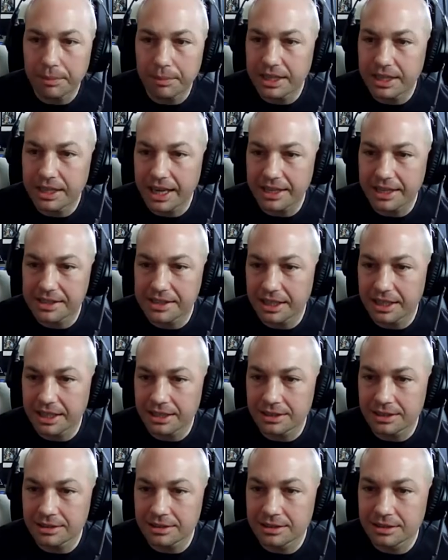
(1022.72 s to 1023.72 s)

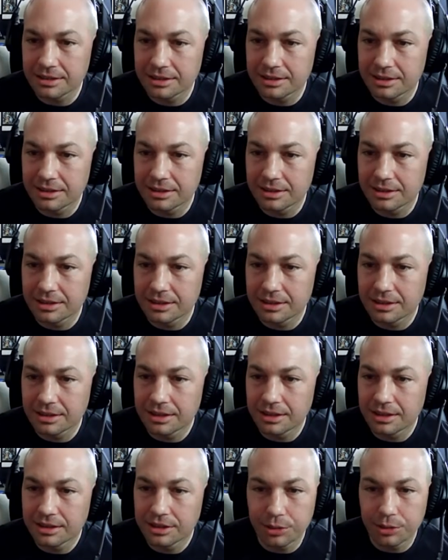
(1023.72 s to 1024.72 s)
dancing
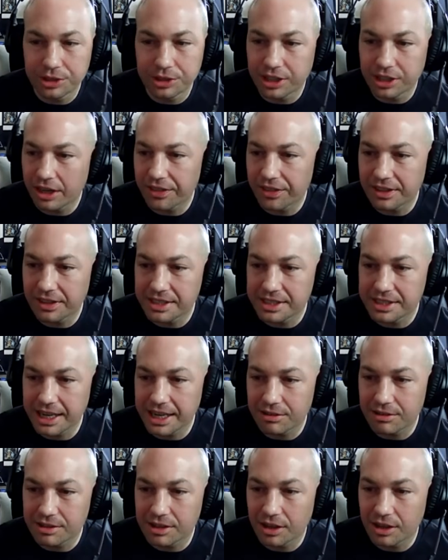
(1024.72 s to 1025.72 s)
to a Jonathan
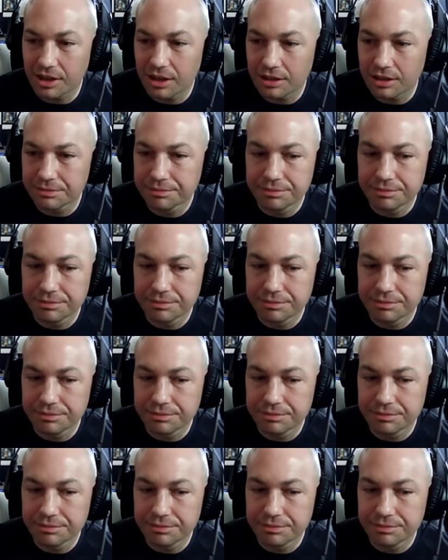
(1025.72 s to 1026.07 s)
Stout song.